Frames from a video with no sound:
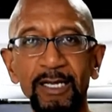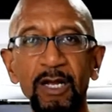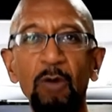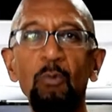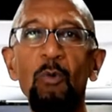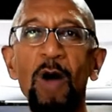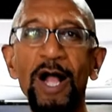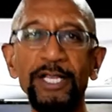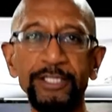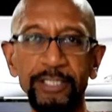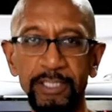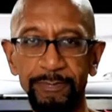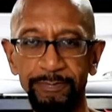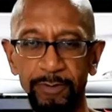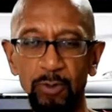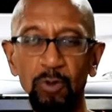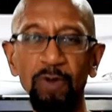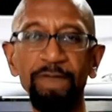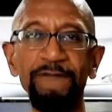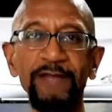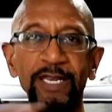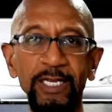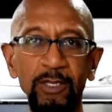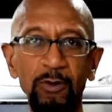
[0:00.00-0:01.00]
Watch, do a
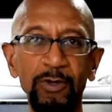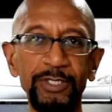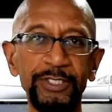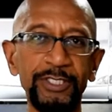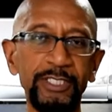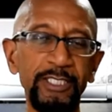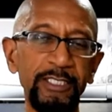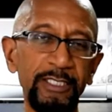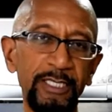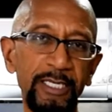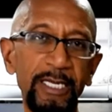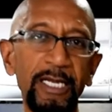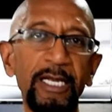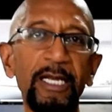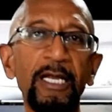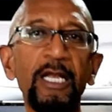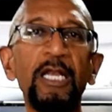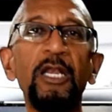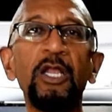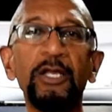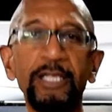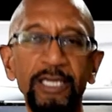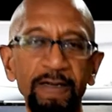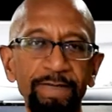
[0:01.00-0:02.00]
video and see,
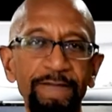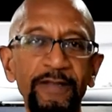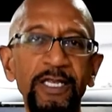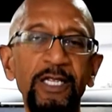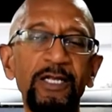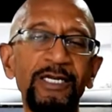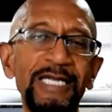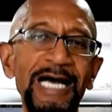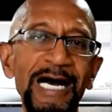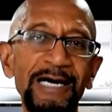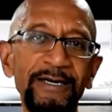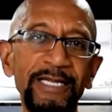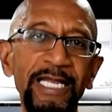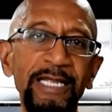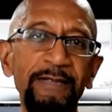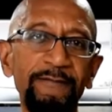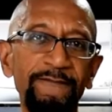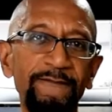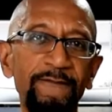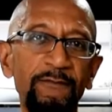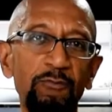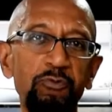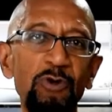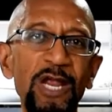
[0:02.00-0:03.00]
look at the video on how they
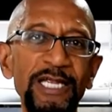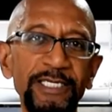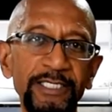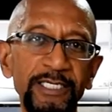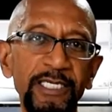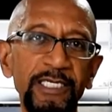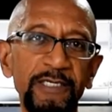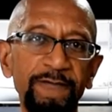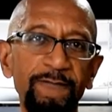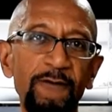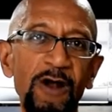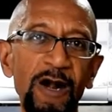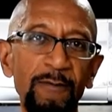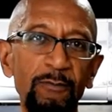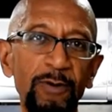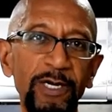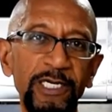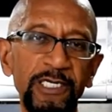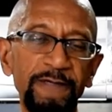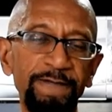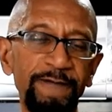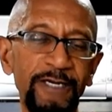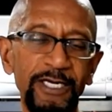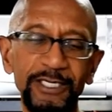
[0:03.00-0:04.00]
raise these
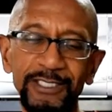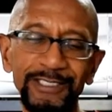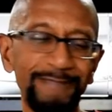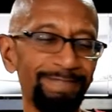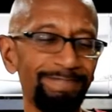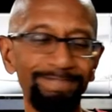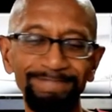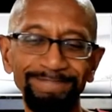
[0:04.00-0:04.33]
farm-raised fish.